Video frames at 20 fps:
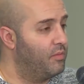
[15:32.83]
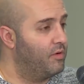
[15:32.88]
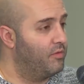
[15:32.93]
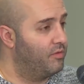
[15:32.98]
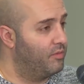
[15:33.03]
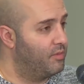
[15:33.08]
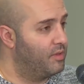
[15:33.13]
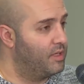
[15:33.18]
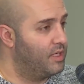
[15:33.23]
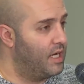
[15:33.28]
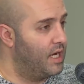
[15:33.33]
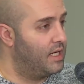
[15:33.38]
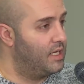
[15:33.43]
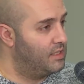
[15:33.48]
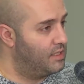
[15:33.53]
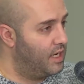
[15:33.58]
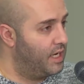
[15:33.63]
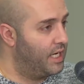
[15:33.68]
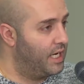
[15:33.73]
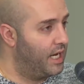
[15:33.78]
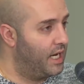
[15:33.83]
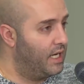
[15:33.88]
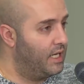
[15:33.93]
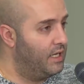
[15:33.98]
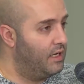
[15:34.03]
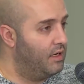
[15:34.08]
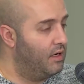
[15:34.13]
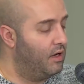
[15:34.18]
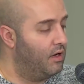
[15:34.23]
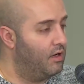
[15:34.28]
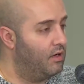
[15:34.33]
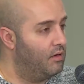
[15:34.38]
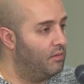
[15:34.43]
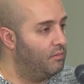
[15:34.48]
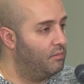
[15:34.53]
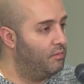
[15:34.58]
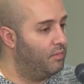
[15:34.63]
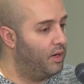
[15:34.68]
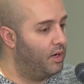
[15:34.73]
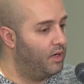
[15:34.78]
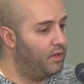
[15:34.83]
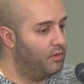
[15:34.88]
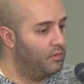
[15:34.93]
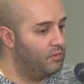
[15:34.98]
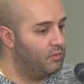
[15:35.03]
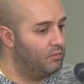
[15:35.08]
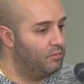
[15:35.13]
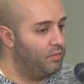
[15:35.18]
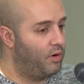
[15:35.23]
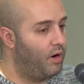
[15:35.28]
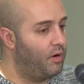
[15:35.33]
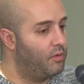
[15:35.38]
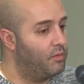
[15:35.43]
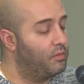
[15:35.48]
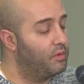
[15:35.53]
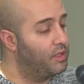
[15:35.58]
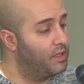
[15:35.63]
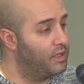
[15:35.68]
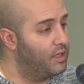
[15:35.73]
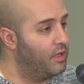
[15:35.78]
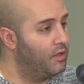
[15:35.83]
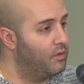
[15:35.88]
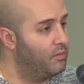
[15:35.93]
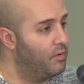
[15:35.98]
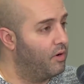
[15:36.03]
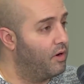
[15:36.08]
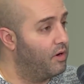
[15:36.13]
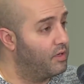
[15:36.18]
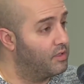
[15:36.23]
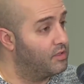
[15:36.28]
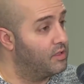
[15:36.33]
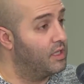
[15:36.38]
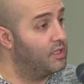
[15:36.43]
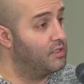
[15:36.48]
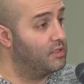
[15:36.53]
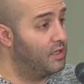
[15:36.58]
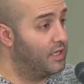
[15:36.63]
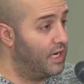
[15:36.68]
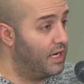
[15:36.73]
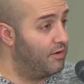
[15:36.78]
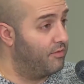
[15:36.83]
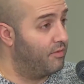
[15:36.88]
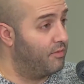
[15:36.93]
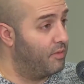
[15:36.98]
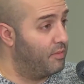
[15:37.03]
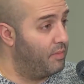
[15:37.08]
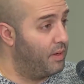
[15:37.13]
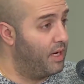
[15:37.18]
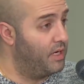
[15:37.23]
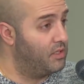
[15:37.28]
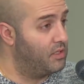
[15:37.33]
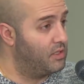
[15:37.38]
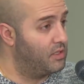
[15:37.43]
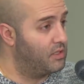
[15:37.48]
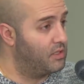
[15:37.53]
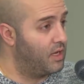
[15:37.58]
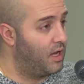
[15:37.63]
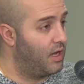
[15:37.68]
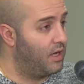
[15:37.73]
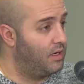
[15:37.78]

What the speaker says: from the dentist, I get it. But probably the other part is, let's look at it from the patient side.